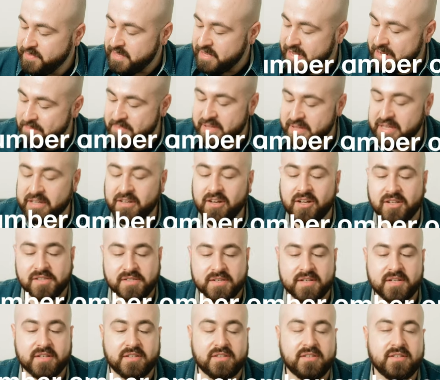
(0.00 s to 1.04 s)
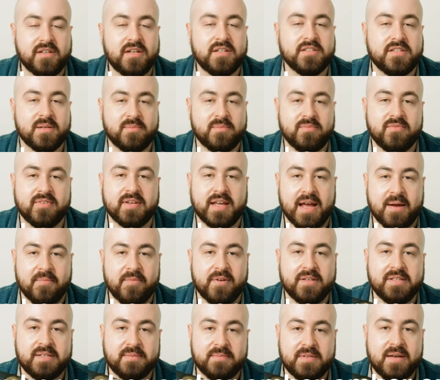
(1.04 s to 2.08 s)
a big gold circle on top of a
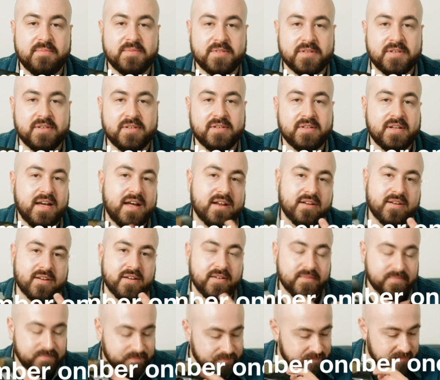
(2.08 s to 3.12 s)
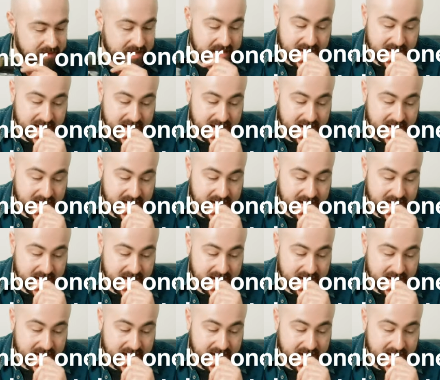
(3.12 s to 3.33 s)
camera sometime soon. I don't know.